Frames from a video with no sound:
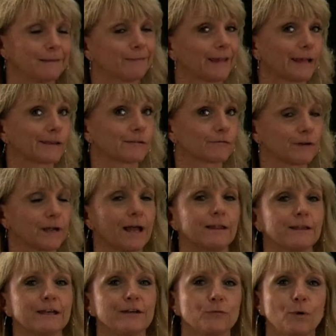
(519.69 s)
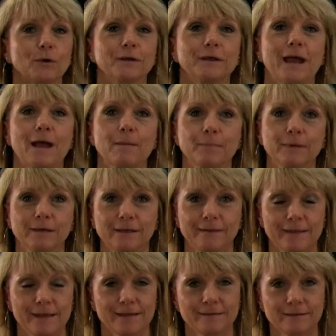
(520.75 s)
That's the reality of what could happen.
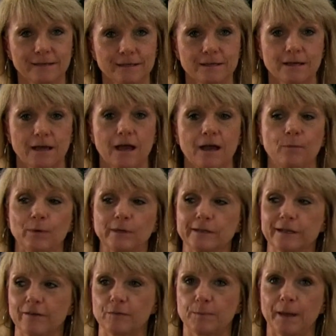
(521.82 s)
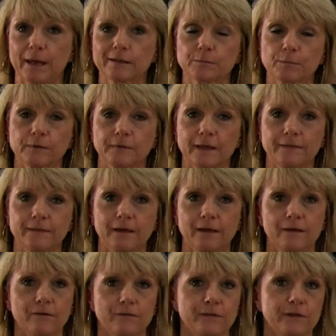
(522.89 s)
And then once they have the password, then
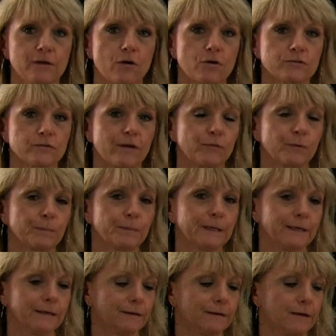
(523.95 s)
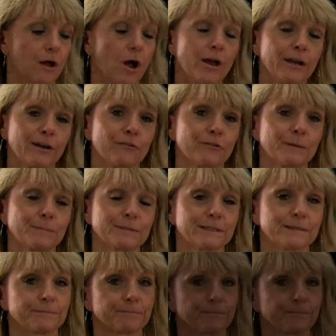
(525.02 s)
the hard drive would be unencrypted.